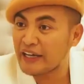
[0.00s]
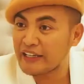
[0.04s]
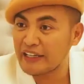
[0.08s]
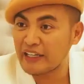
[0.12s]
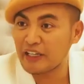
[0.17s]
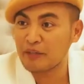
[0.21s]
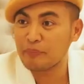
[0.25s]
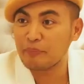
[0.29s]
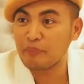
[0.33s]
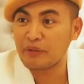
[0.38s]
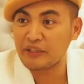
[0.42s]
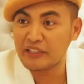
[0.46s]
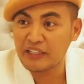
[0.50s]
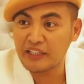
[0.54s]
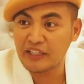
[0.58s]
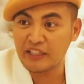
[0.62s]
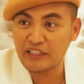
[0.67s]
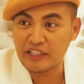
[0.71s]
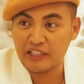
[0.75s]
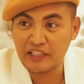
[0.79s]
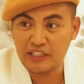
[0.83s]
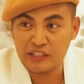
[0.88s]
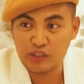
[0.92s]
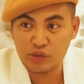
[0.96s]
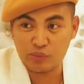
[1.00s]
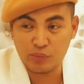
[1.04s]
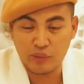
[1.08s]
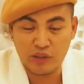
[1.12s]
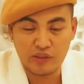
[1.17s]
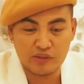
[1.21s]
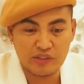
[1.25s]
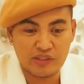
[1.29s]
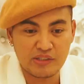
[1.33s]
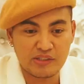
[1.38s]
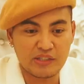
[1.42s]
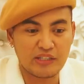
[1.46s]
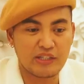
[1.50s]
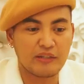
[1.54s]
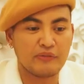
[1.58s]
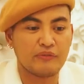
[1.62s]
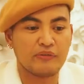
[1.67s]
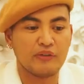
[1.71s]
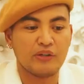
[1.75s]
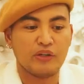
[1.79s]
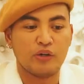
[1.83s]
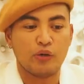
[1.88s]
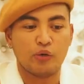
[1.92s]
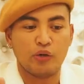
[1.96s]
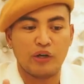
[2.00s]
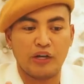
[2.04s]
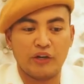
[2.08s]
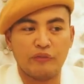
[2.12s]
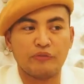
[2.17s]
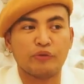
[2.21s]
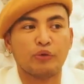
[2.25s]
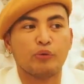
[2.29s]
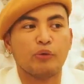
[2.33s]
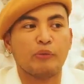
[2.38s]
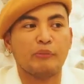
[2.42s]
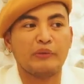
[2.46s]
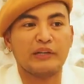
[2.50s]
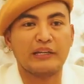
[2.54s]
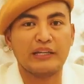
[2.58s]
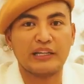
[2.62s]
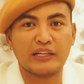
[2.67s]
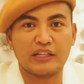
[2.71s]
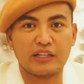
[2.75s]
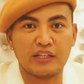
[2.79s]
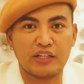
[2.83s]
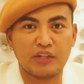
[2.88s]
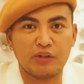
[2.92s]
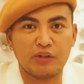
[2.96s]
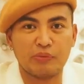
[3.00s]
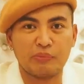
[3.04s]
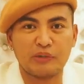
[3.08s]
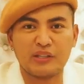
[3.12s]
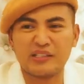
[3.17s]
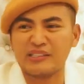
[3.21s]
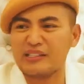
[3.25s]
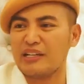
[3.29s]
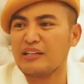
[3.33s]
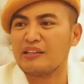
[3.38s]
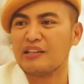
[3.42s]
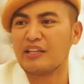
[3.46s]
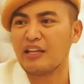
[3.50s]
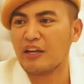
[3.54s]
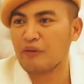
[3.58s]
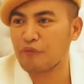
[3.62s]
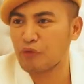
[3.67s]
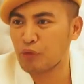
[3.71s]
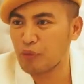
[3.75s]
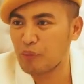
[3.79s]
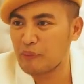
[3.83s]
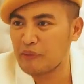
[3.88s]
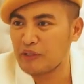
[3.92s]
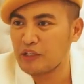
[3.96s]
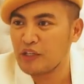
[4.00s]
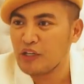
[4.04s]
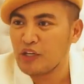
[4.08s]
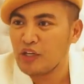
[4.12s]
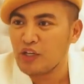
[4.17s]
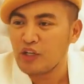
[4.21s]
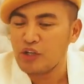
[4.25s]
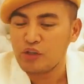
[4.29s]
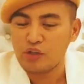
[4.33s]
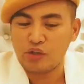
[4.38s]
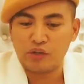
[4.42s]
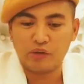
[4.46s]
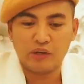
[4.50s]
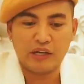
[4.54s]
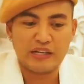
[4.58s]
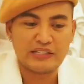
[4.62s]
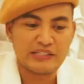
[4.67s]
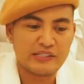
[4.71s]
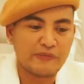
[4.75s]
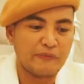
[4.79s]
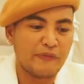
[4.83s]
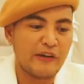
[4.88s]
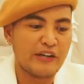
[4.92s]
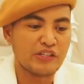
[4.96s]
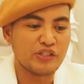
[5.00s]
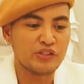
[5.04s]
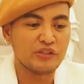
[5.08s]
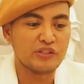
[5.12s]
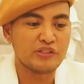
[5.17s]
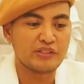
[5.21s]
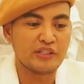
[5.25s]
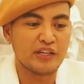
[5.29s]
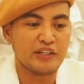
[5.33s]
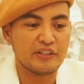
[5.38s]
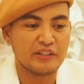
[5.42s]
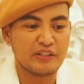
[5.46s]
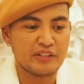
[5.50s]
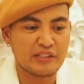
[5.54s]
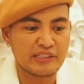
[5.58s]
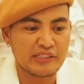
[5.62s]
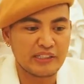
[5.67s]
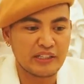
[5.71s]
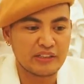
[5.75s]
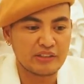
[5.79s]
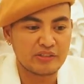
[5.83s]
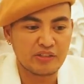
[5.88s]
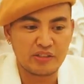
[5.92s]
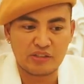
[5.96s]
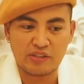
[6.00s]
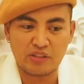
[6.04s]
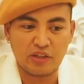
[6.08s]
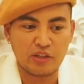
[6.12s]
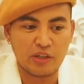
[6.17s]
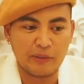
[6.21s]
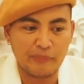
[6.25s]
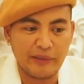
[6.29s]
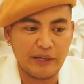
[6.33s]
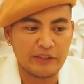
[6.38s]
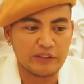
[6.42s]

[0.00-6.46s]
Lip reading: hugging and body hugging as well. Just to give every woman like it. Because I think every woman, as a fashion designer, it's not just all